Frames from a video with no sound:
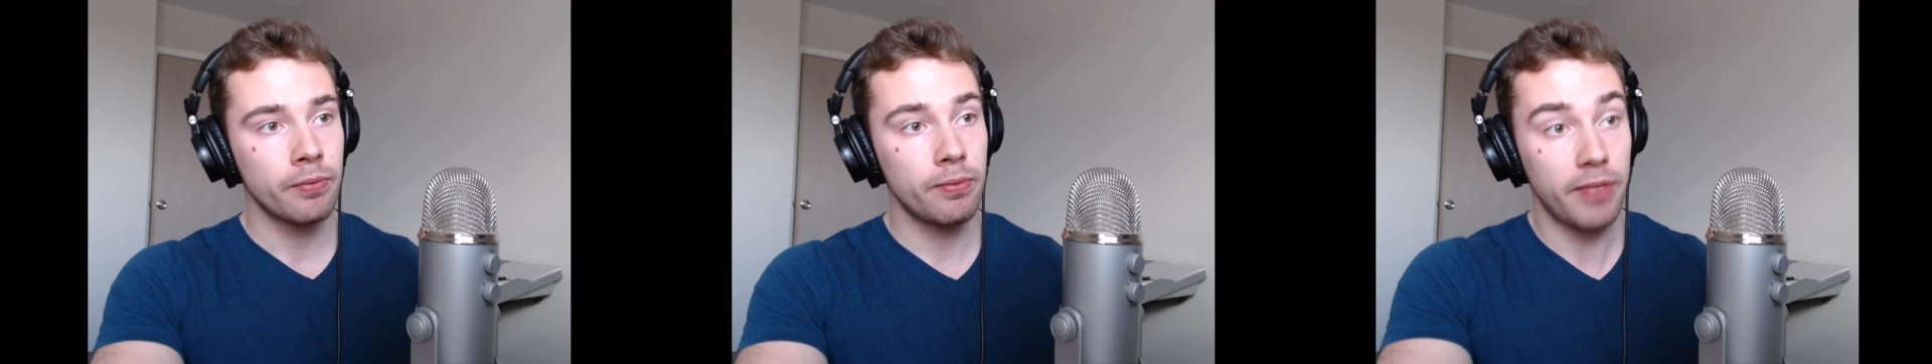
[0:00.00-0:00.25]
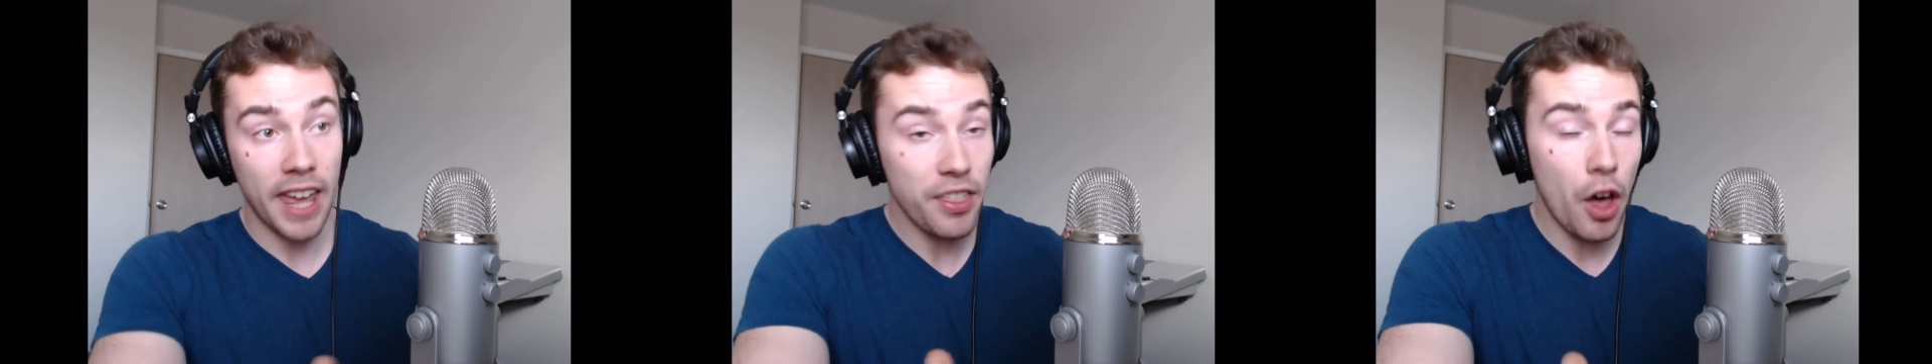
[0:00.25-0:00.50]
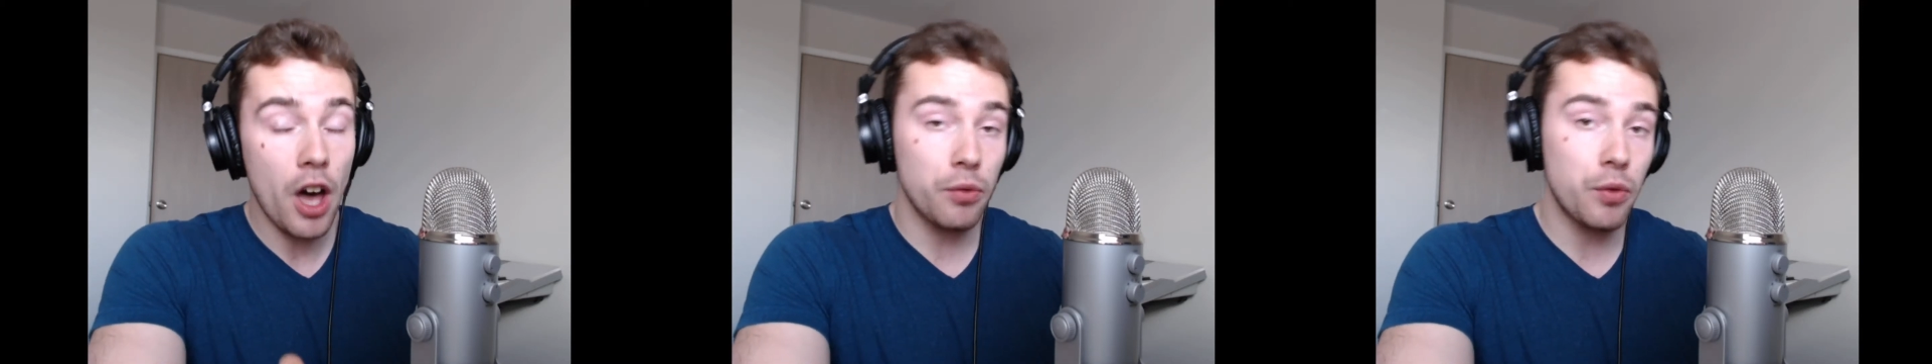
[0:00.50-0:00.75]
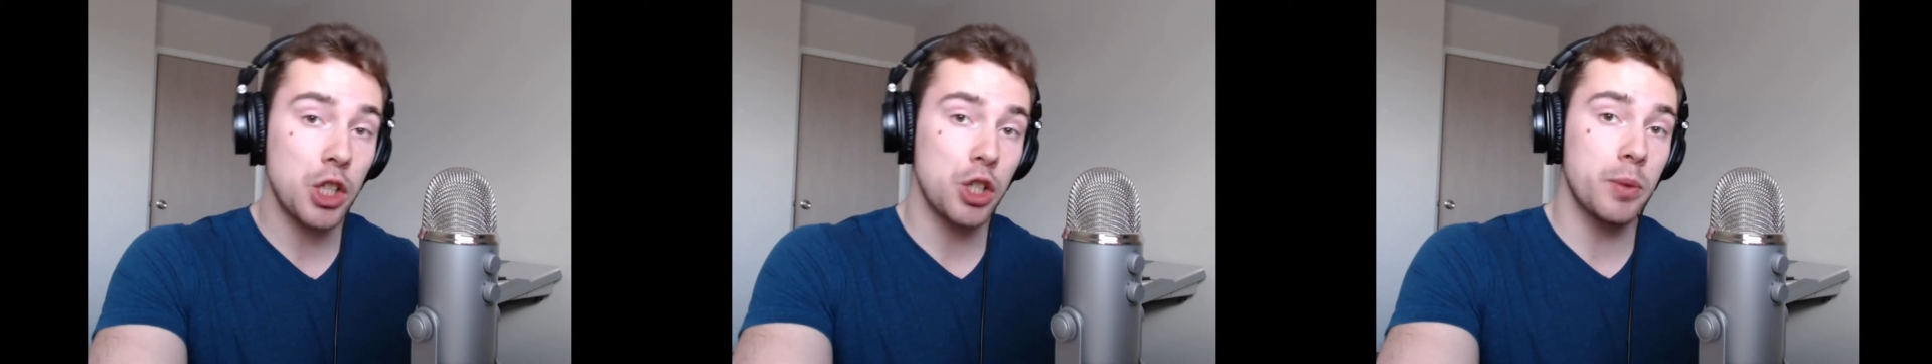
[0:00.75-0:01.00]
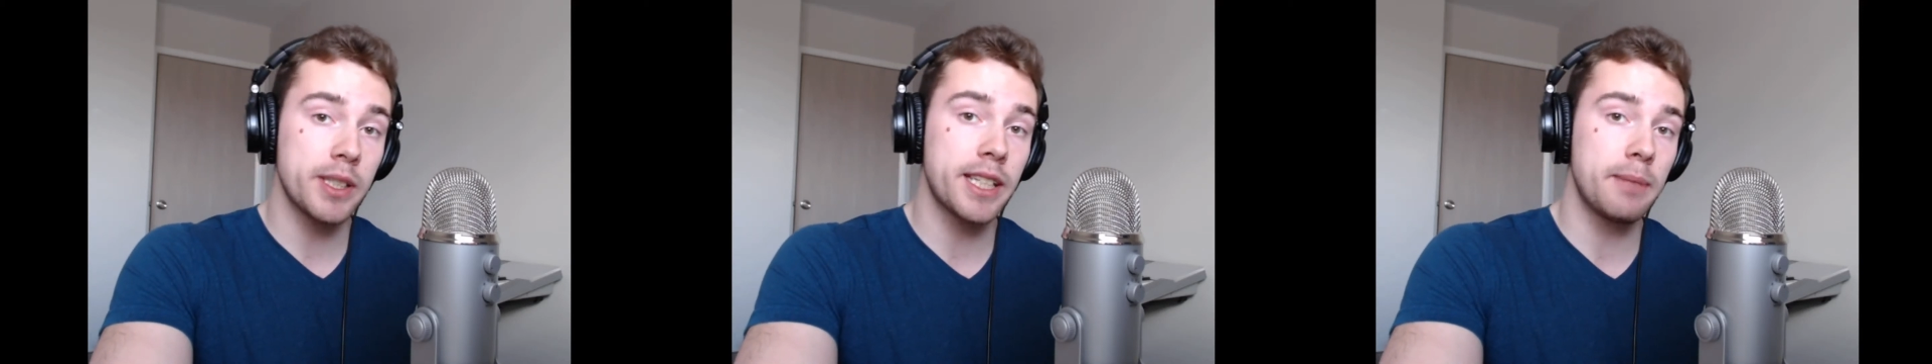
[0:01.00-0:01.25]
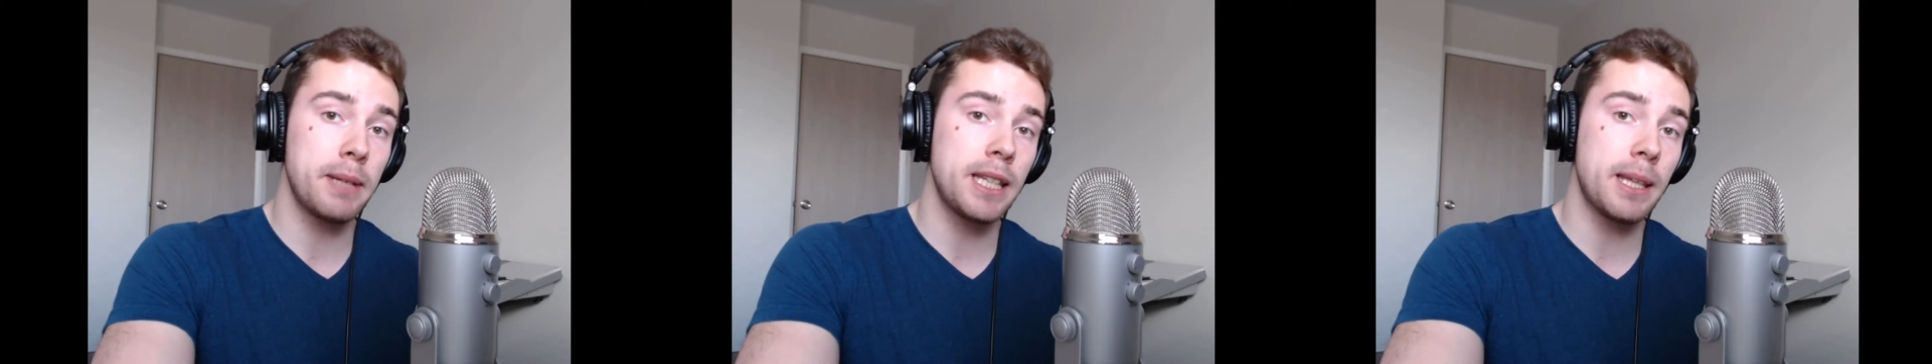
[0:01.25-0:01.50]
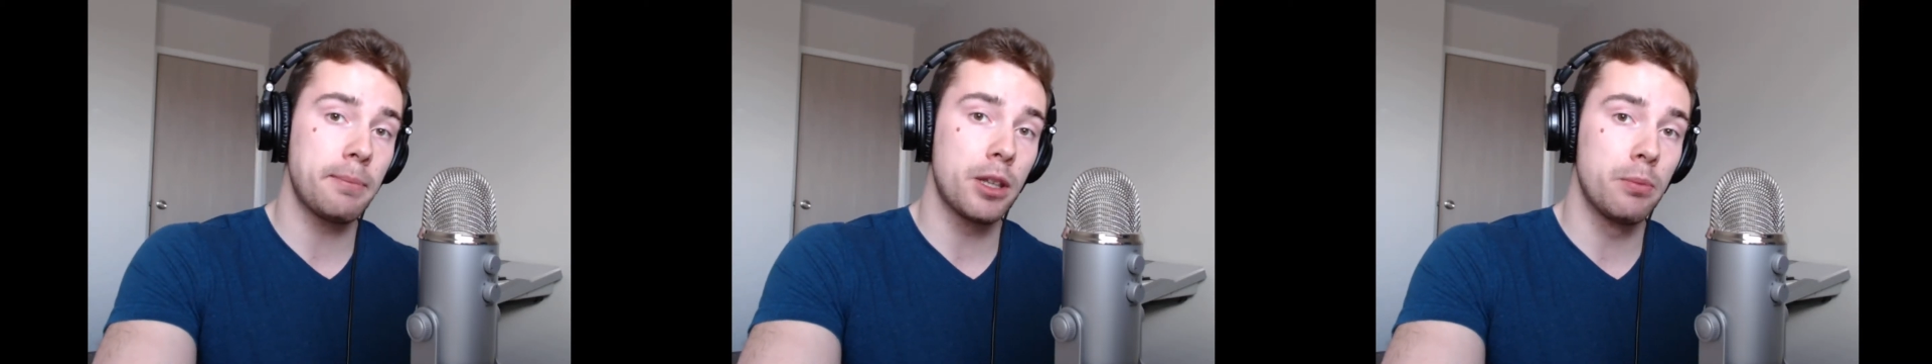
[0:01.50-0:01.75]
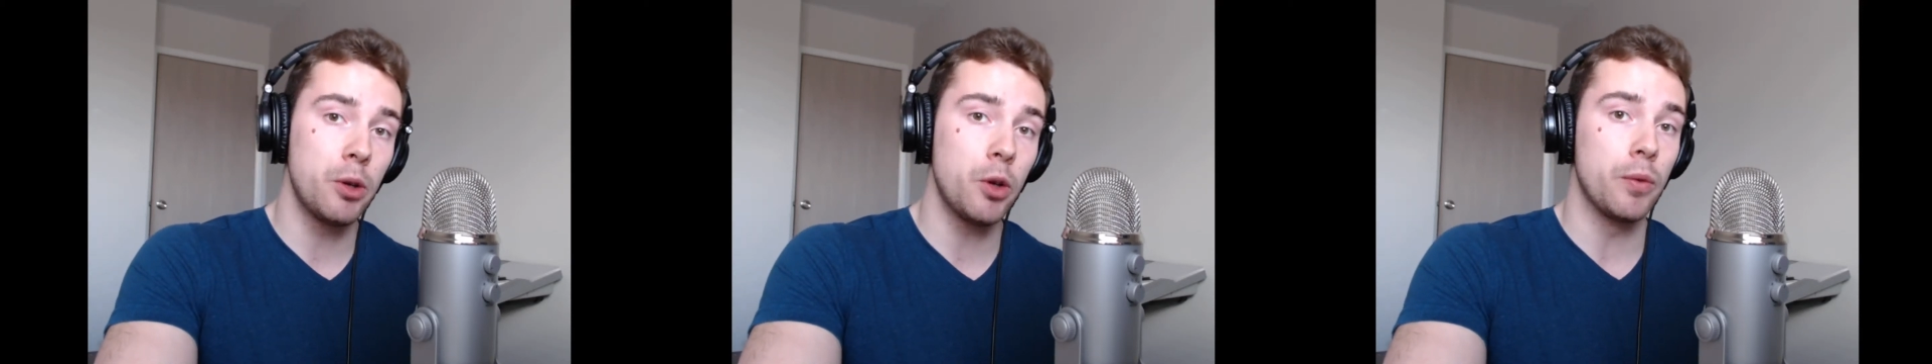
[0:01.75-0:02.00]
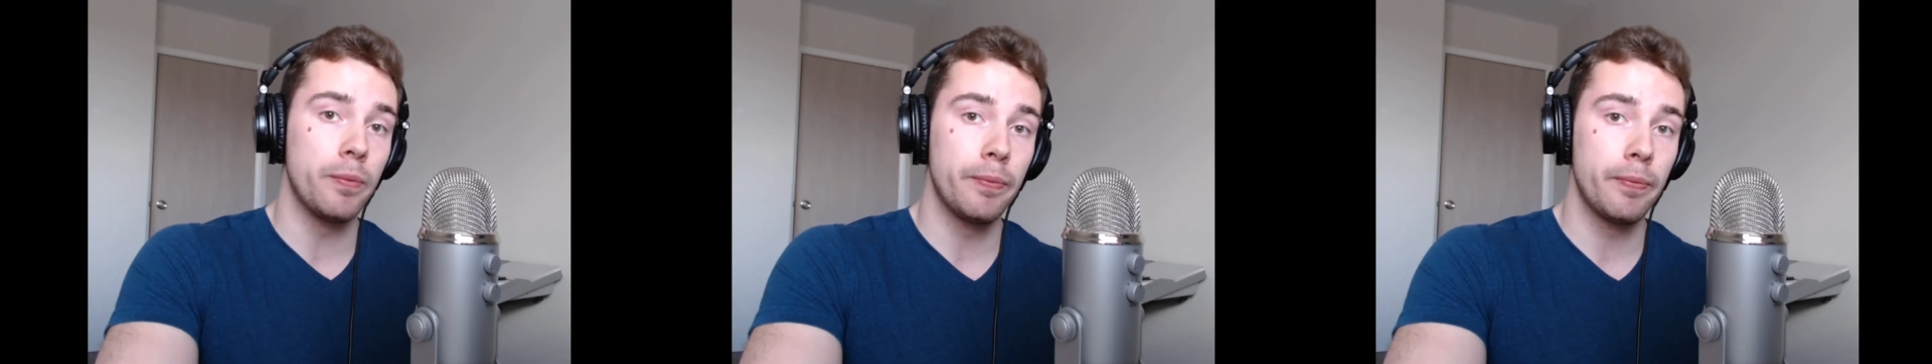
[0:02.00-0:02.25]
They thought Russia was going to beat them to the moon.